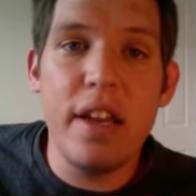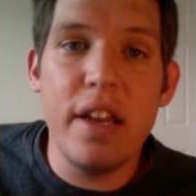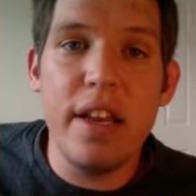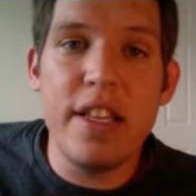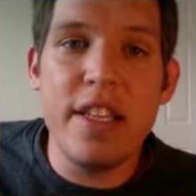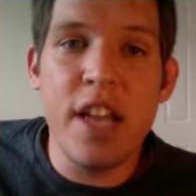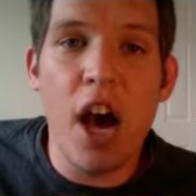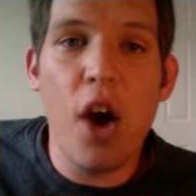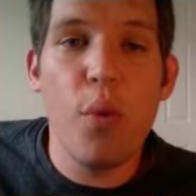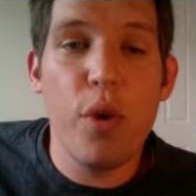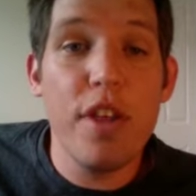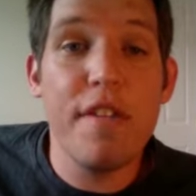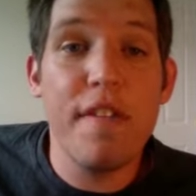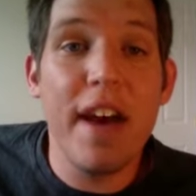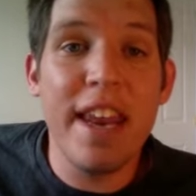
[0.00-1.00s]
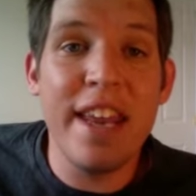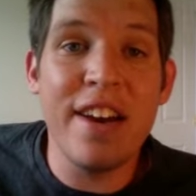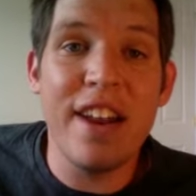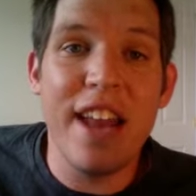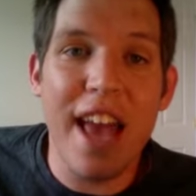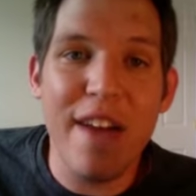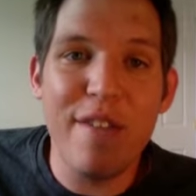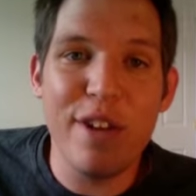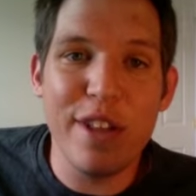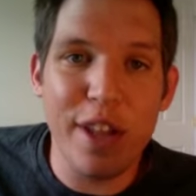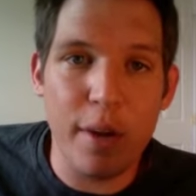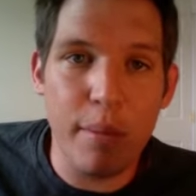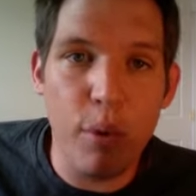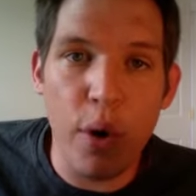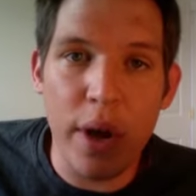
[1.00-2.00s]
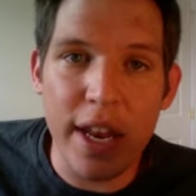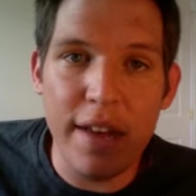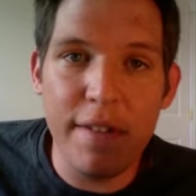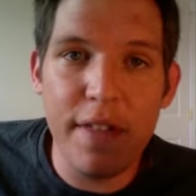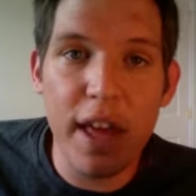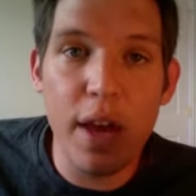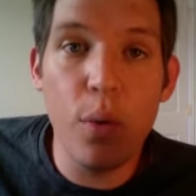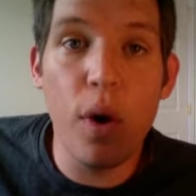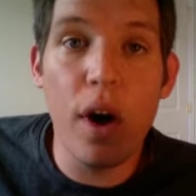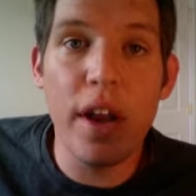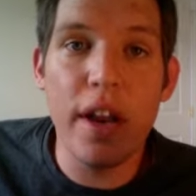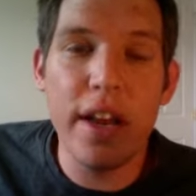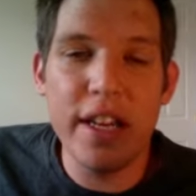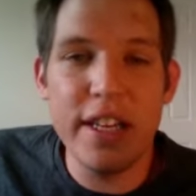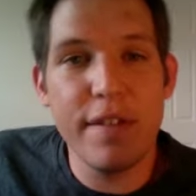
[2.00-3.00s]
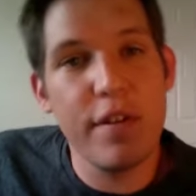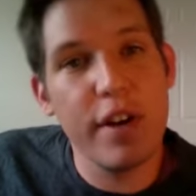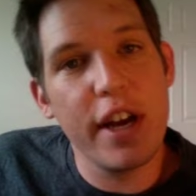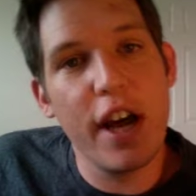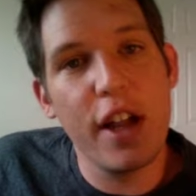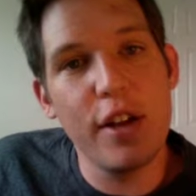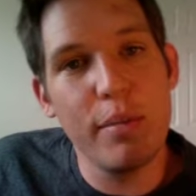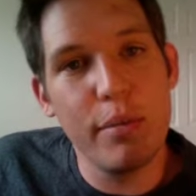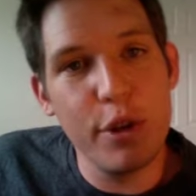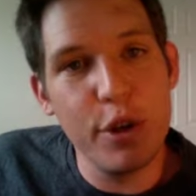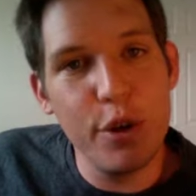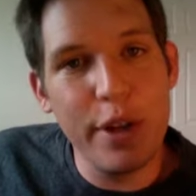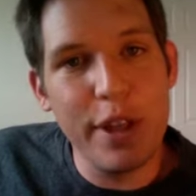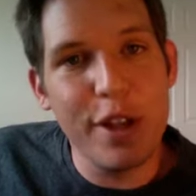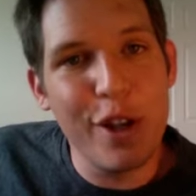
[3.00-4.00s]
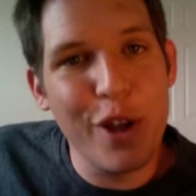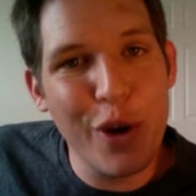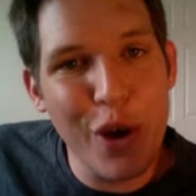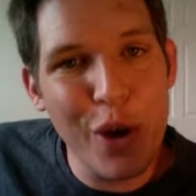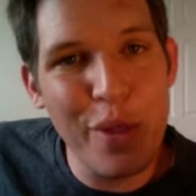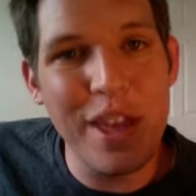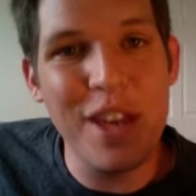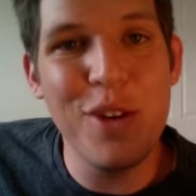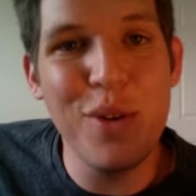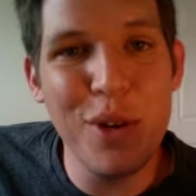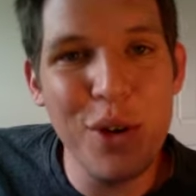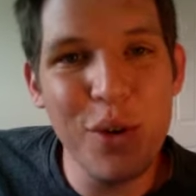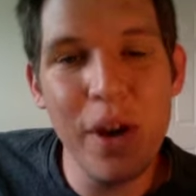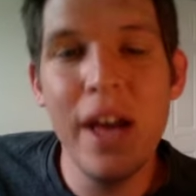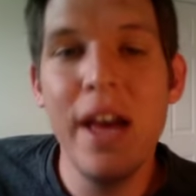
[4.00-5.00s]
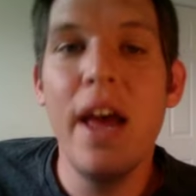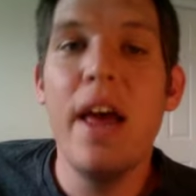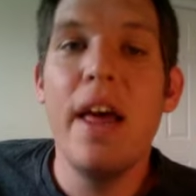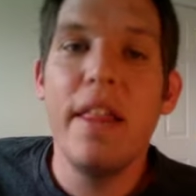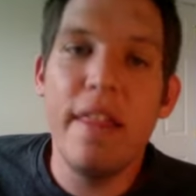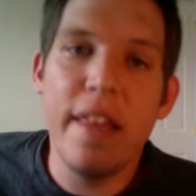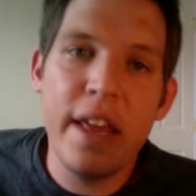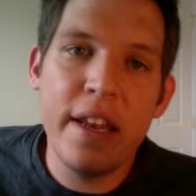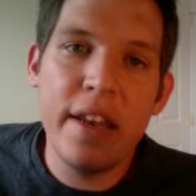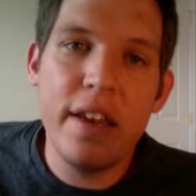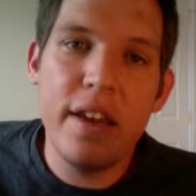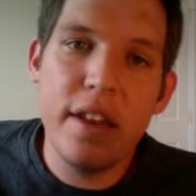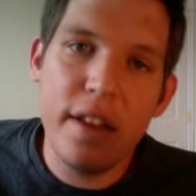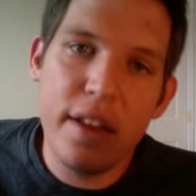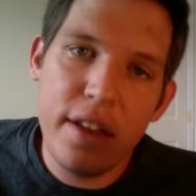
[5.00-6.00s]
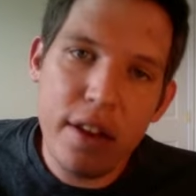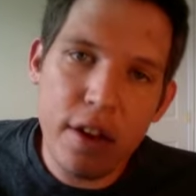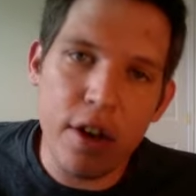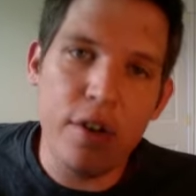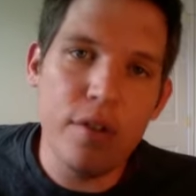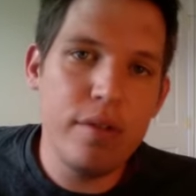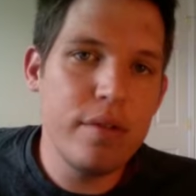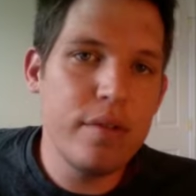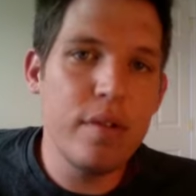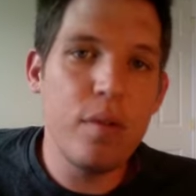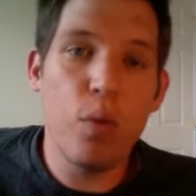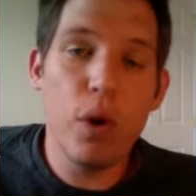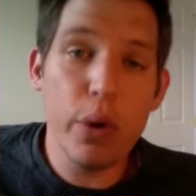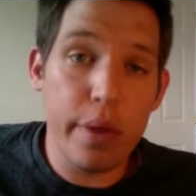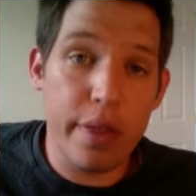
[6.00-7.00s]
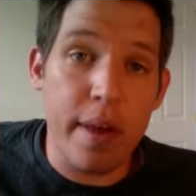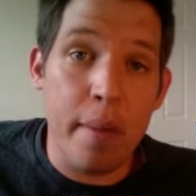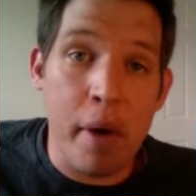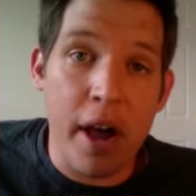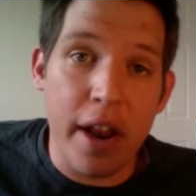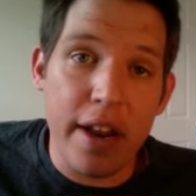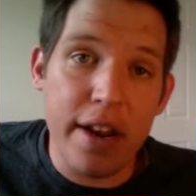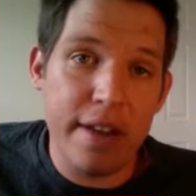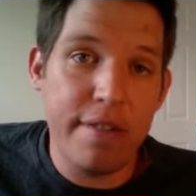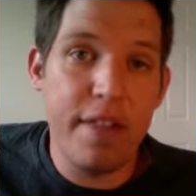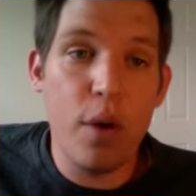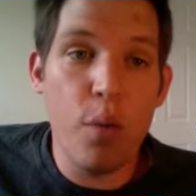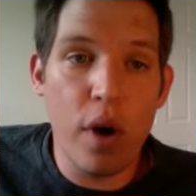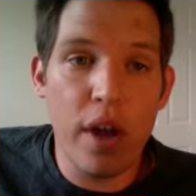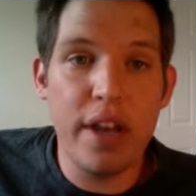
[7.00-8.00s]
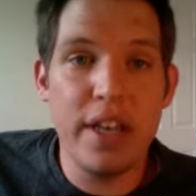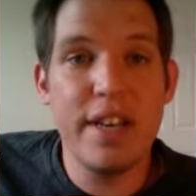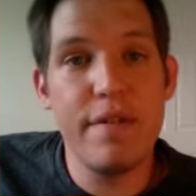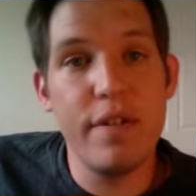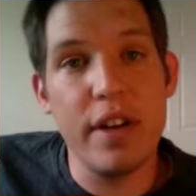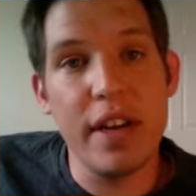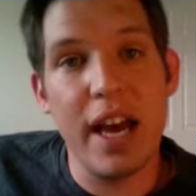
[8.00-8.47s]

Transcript: it's not worth fighting on every little point. If they want a different color blue in the logo than you do, then, work with them on it. If they want different